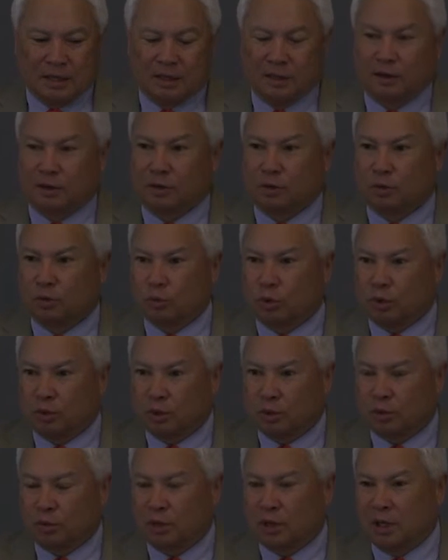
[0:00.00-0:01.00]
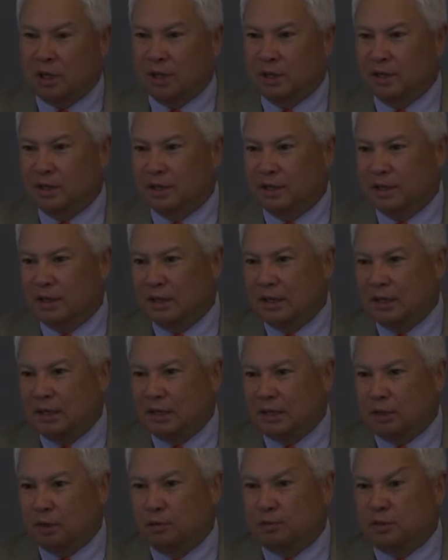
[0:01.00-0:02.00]
and water quality.
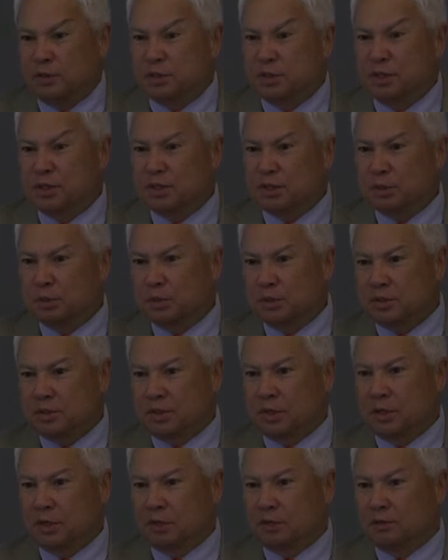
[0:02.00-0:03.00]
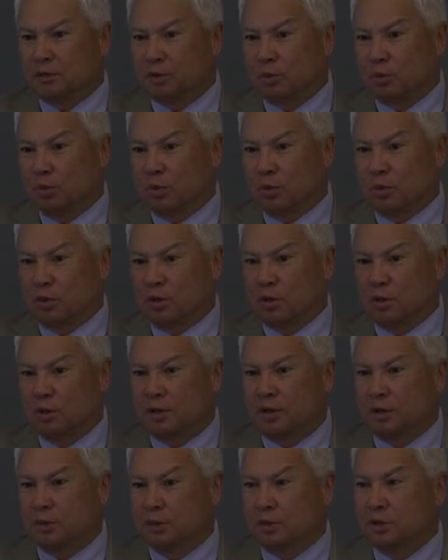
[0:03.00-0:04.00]
Over 60% of the water
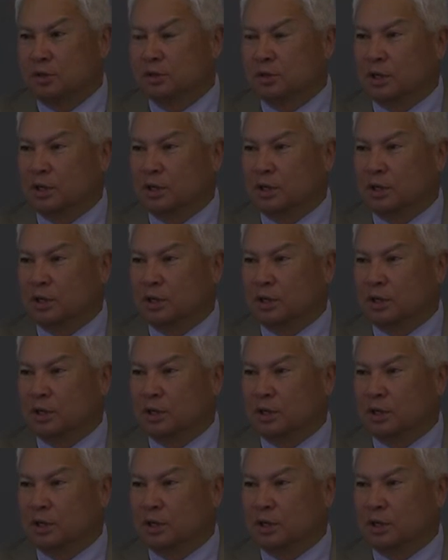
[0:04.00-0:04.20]
that we